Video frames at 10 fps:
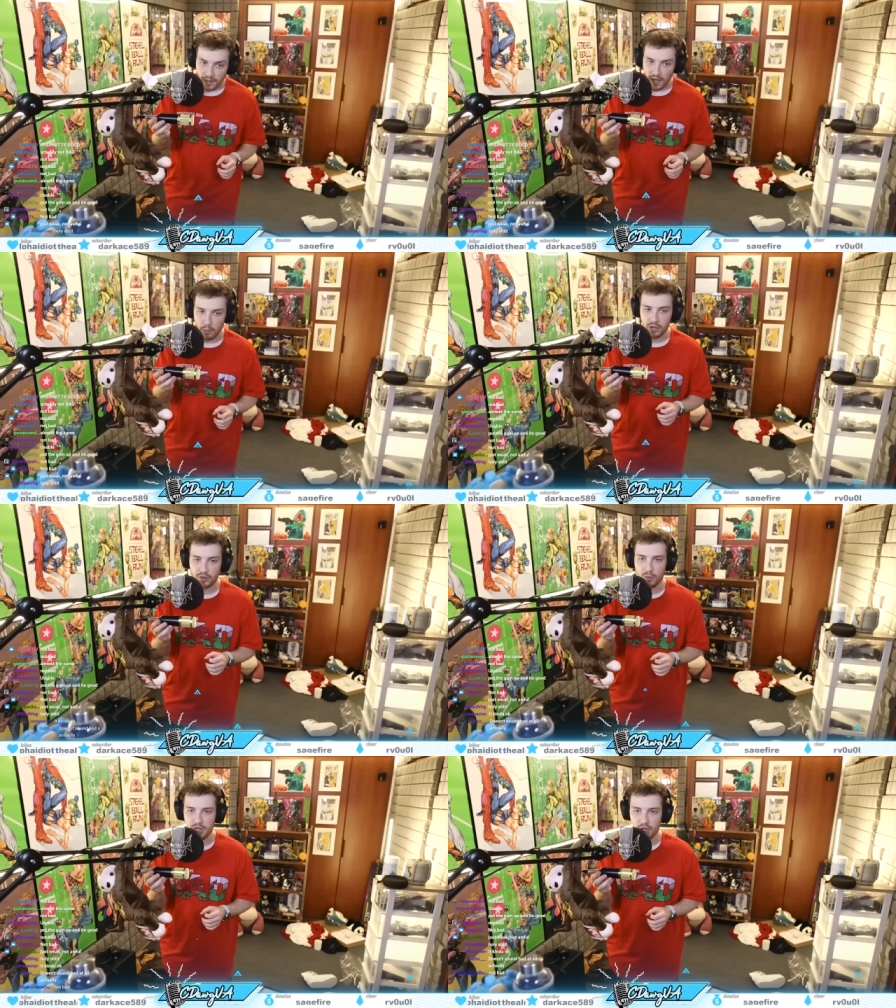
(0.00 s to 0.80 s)
I wonder
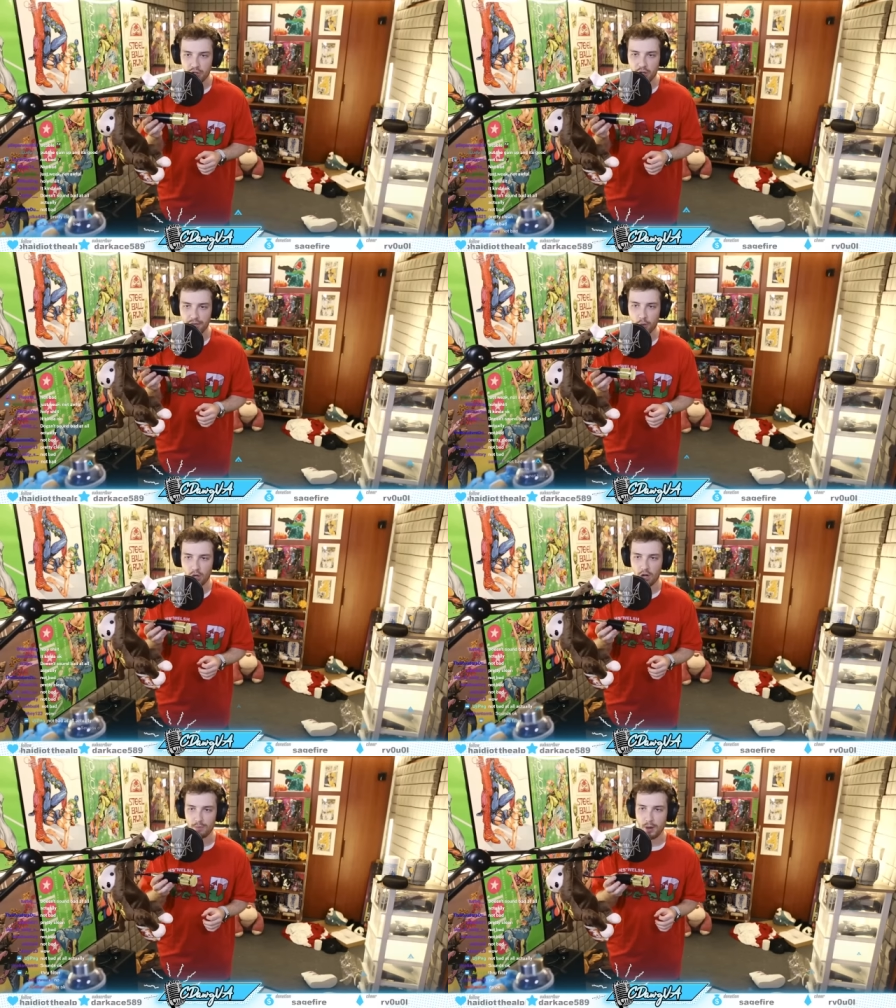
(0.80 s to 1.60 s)
if we turned off all
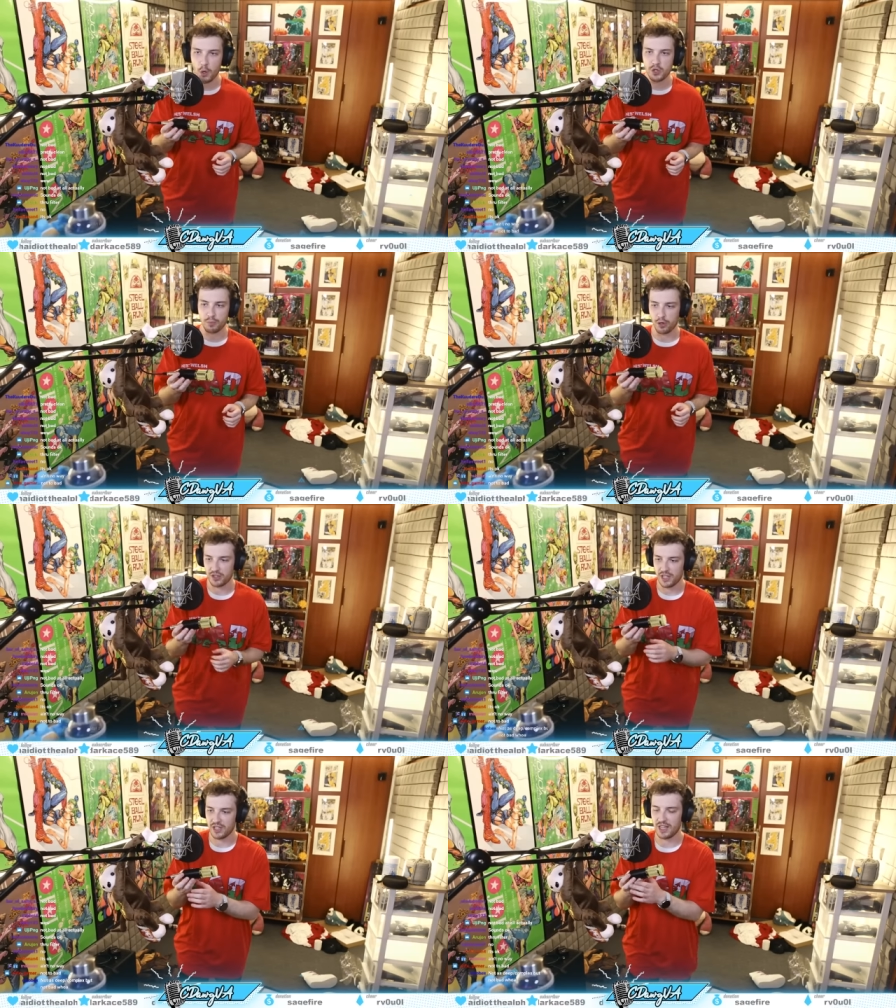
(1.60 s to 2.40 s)
our
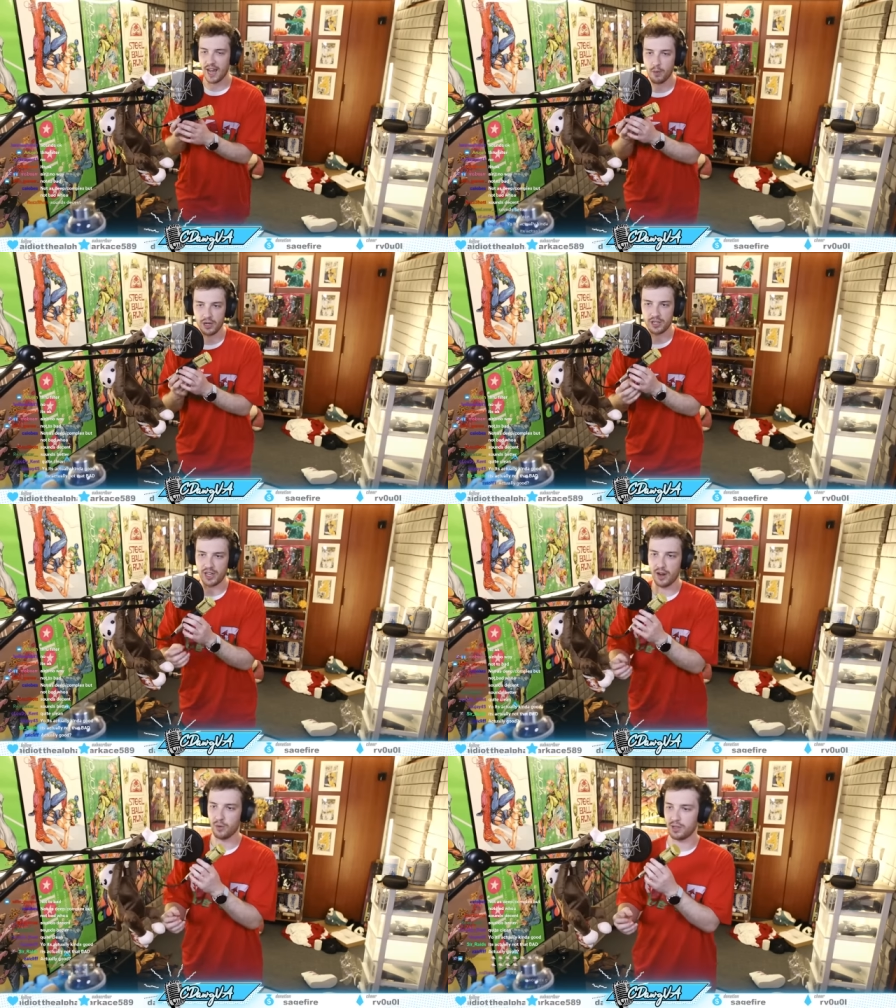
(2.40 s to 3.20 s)
post-processing, how would it
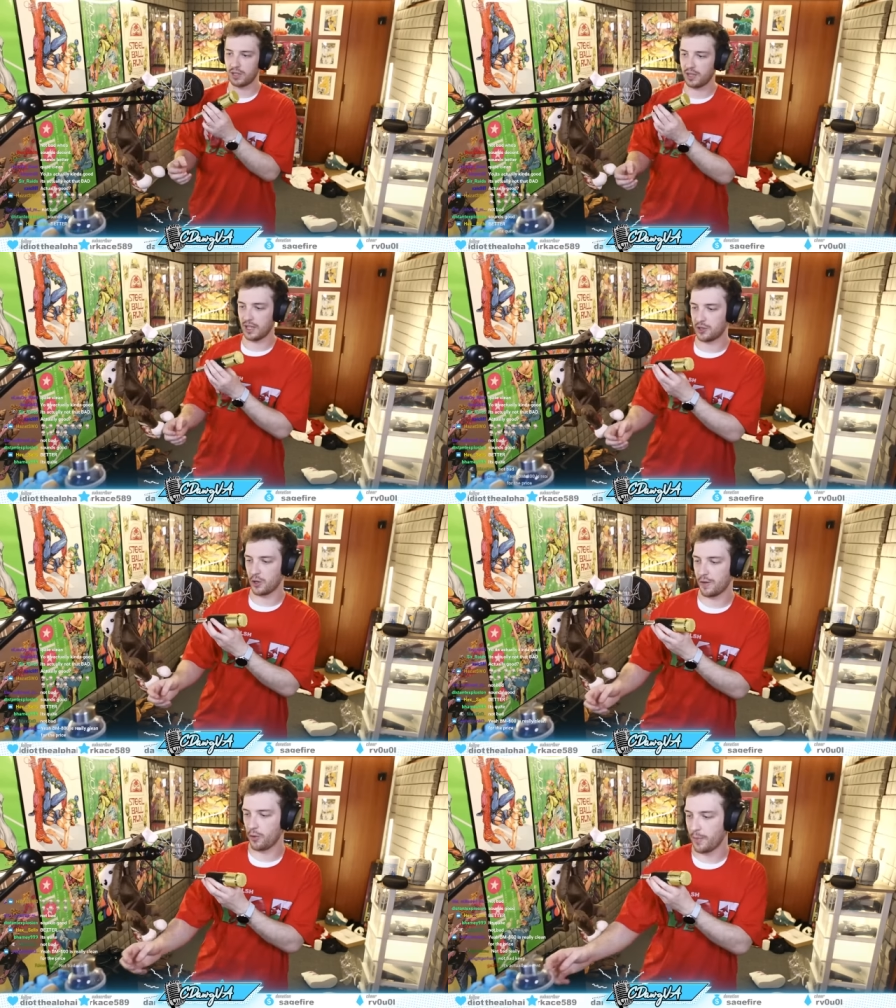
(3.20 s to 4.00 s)
sound? Let's turn
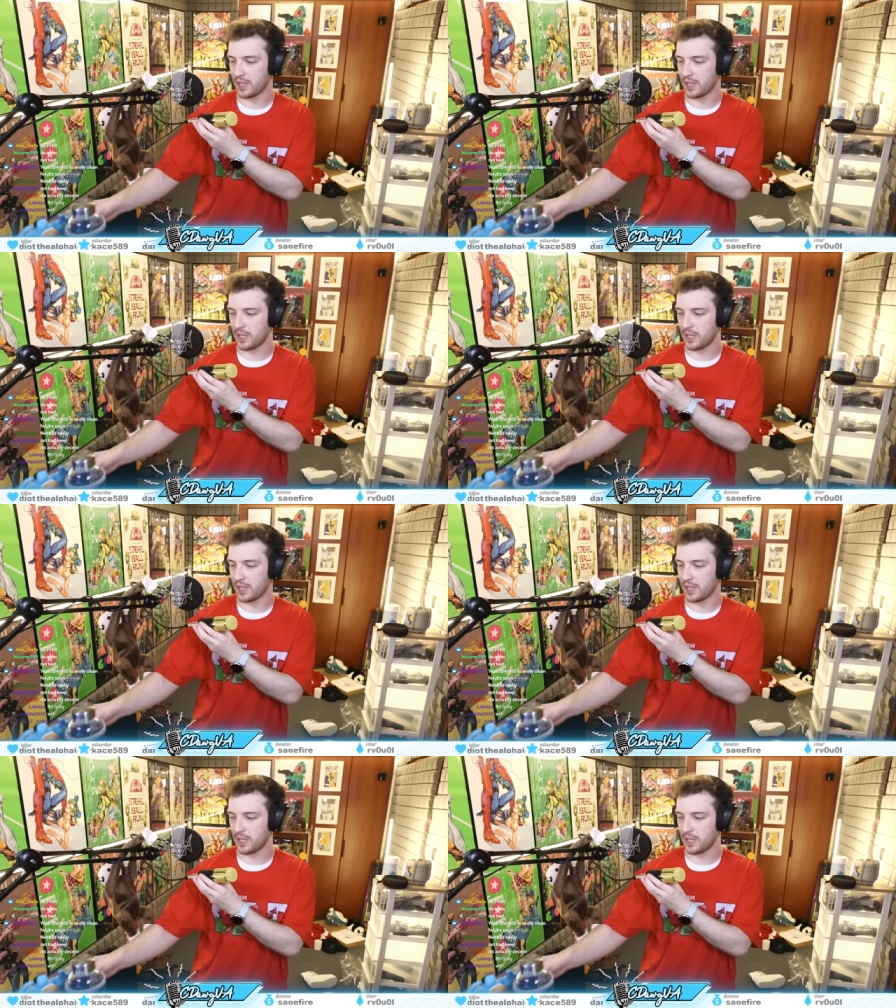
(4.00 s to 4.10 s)
off all my